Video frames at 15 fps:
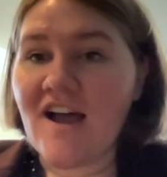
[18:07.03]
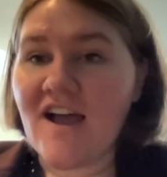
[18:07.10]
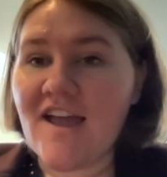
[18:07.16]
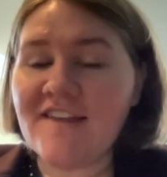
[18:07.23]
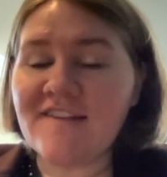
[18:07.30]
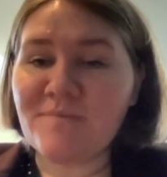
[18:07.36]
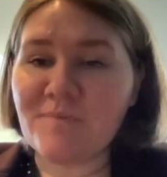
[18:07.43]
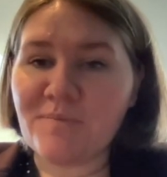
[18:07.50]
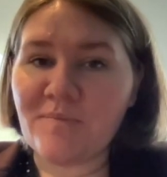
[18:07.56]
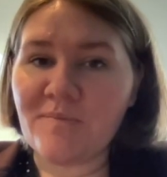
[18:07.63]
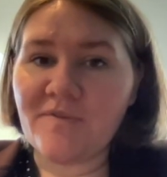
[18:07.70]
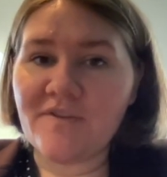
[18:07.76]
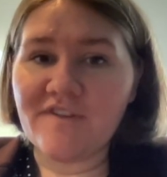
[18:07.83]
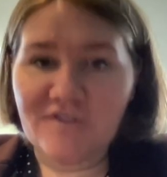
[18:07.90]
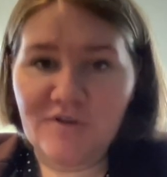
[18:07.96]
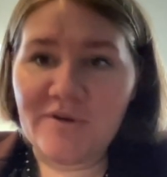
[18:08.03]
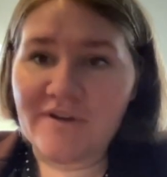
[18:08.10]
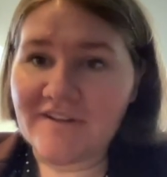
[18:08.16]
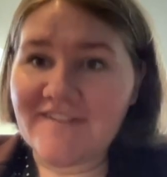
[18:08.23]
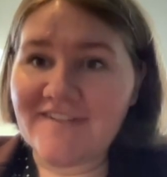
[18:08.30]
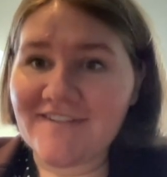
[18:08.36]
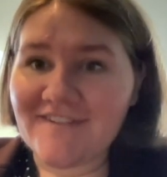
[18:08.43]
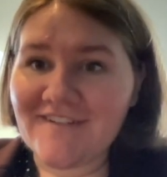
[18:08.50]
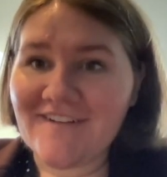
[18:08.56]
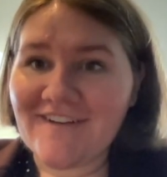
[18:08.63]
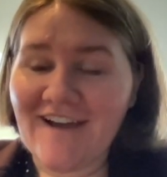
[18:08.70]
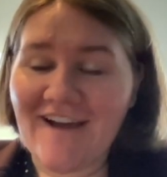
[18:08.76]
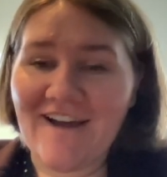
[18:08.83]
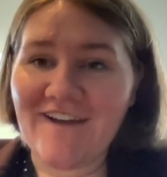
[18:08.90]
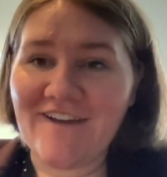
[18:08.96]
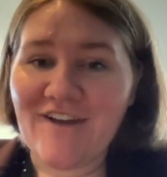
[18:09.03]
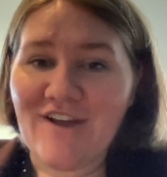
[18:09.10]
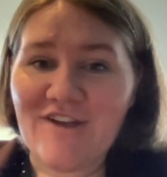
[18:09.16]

It's the students. Uh,